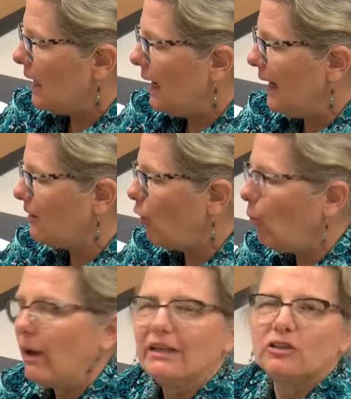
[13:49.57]
And I
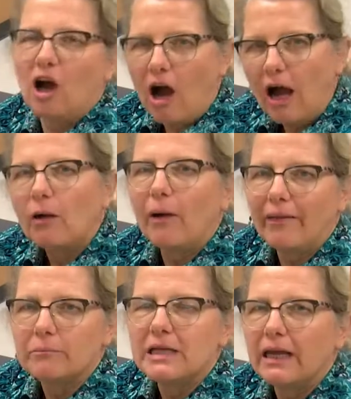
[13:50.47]
don't want to talk while
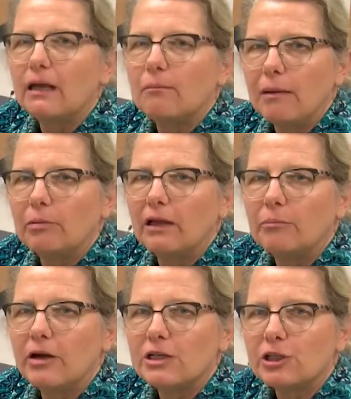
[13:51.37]
I'm taking my blood
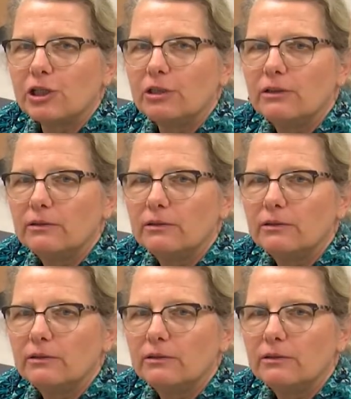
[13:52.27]
pressure.